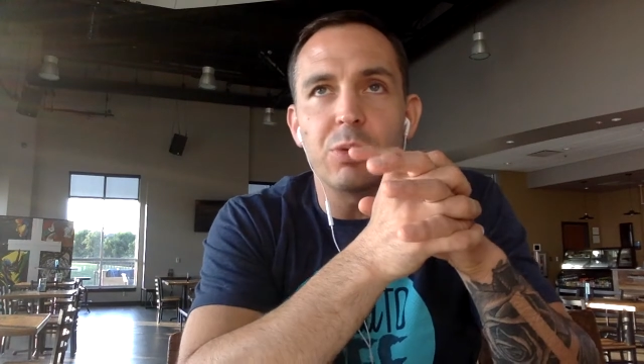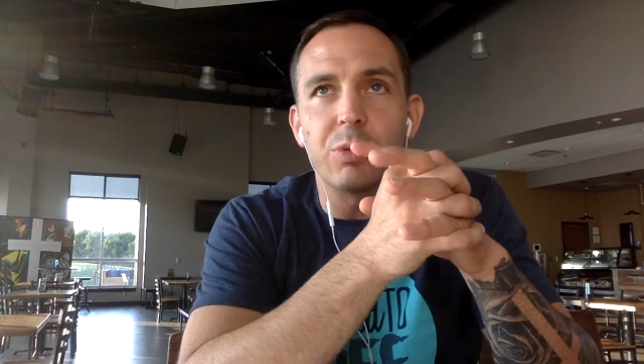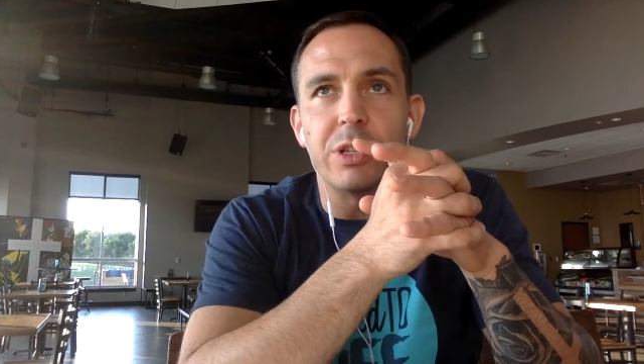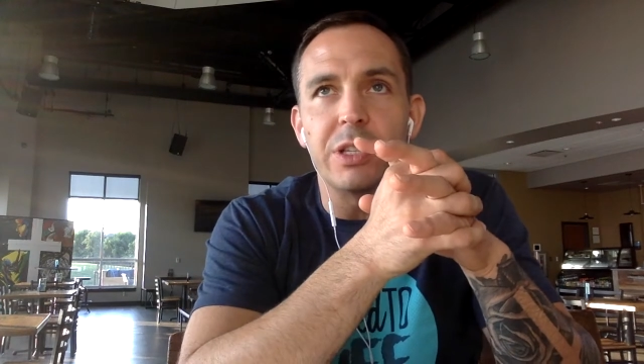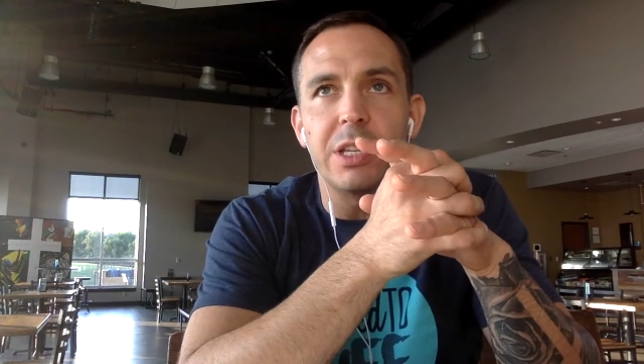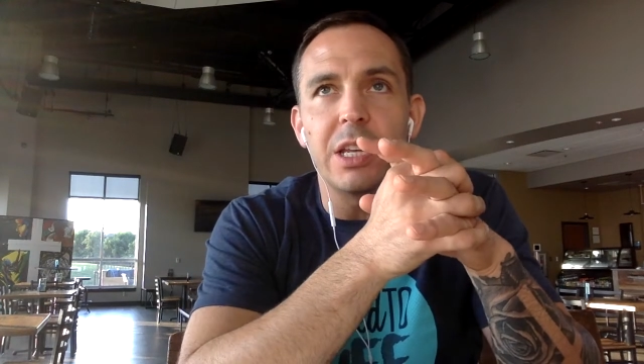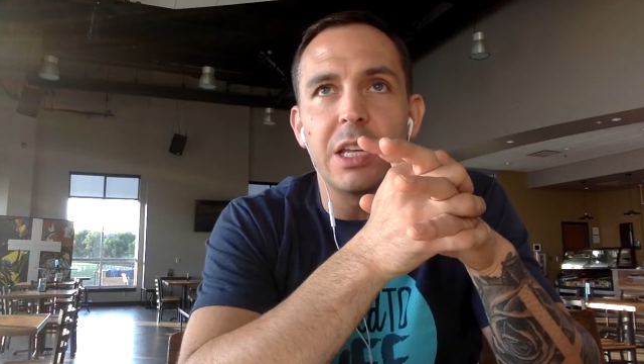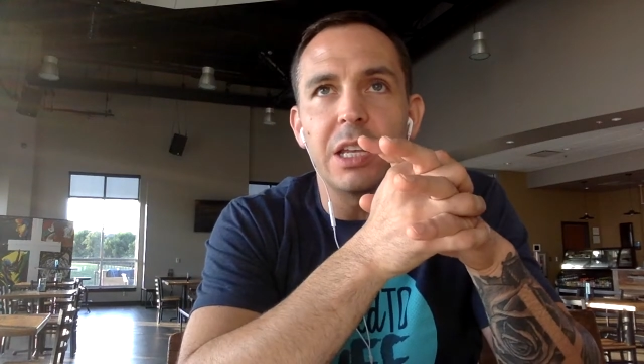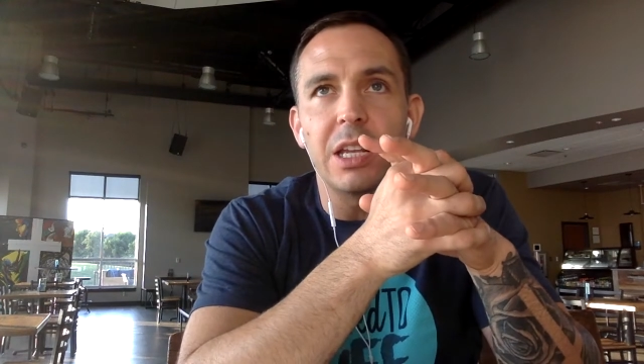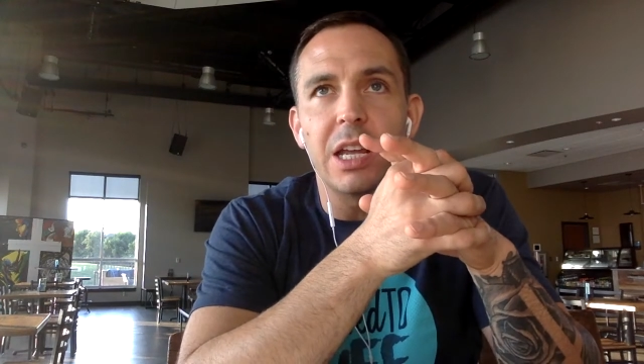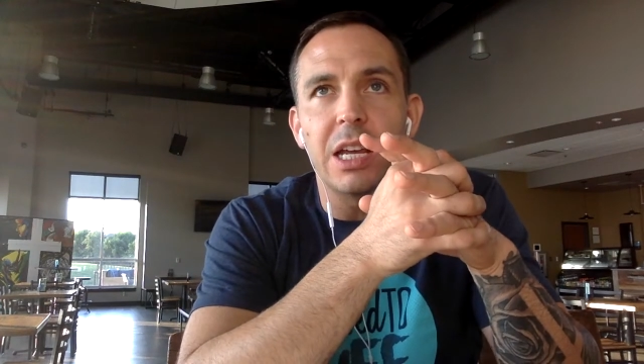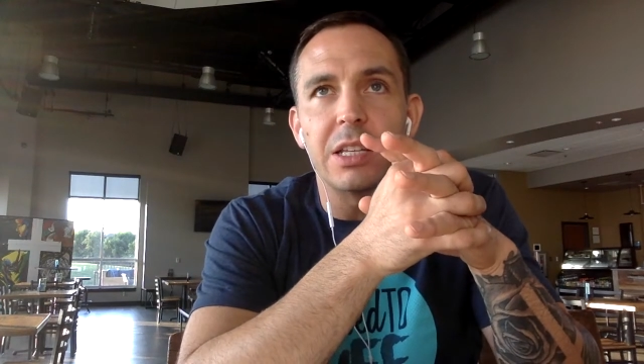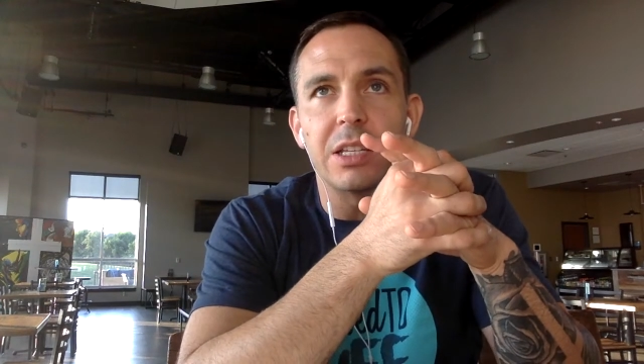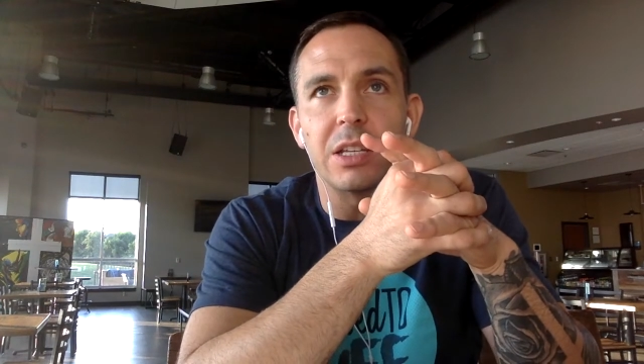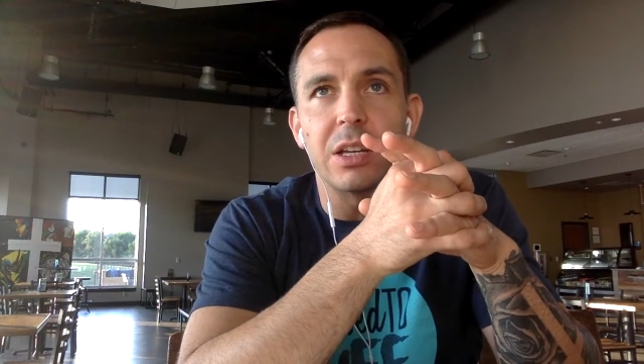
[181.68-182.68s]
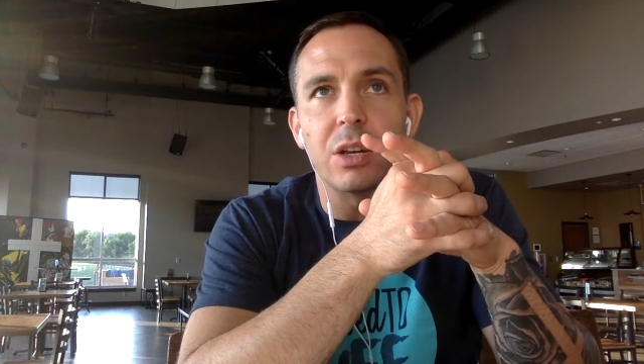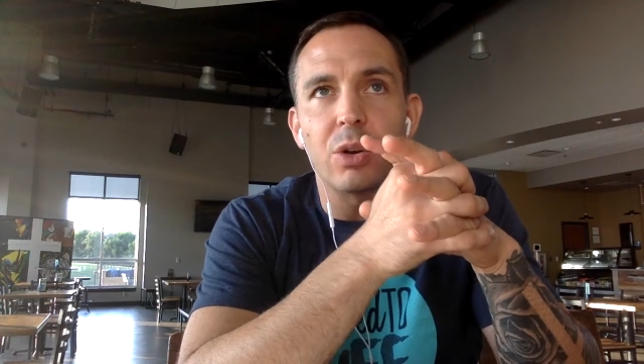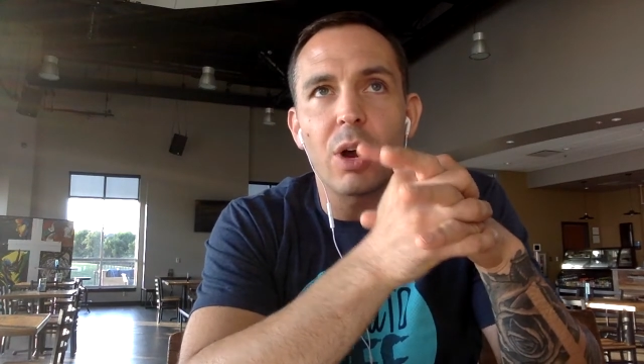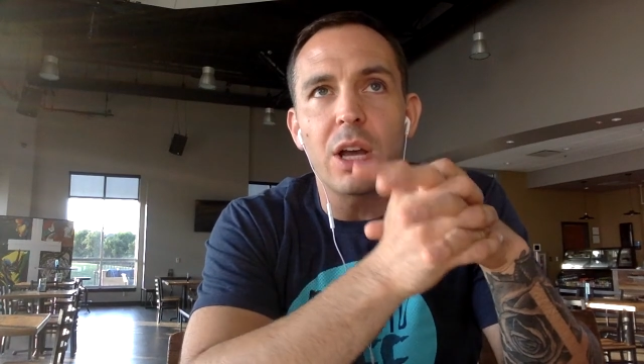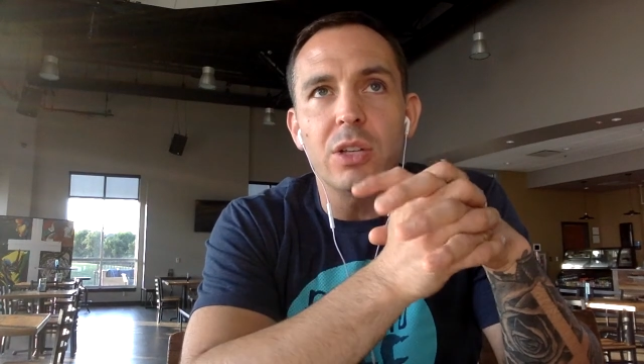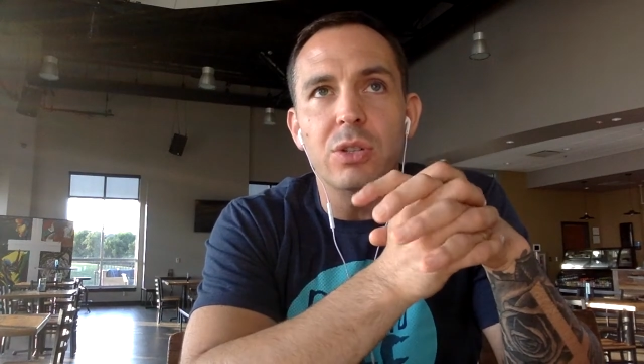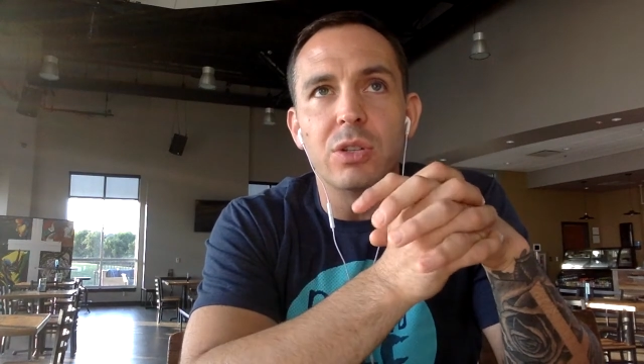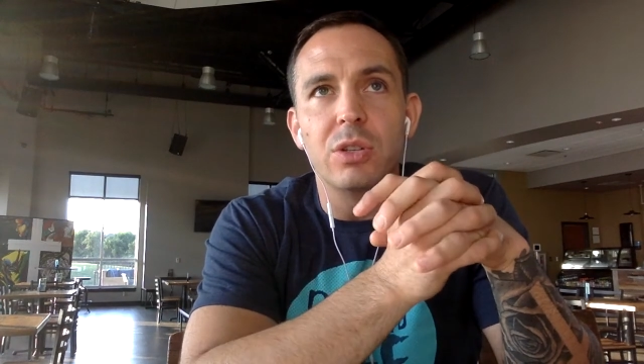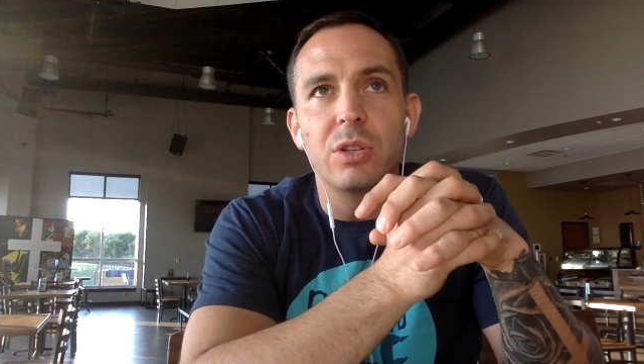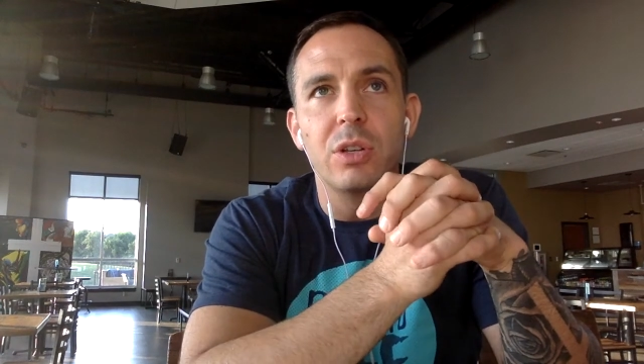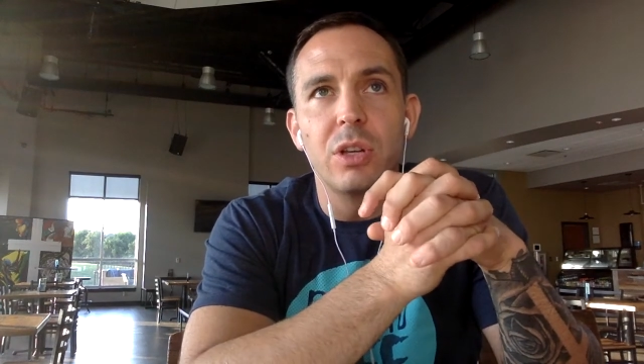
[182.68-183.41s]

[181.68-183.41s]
We see it as a cross